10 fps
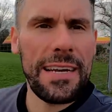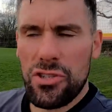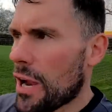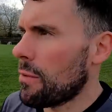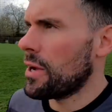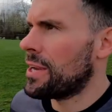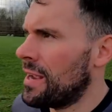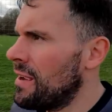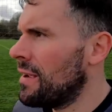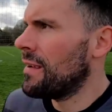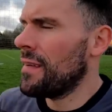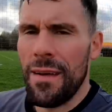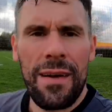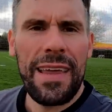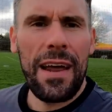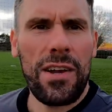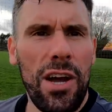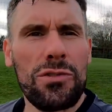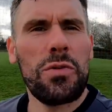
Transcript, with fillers: I've showered. Get on the coach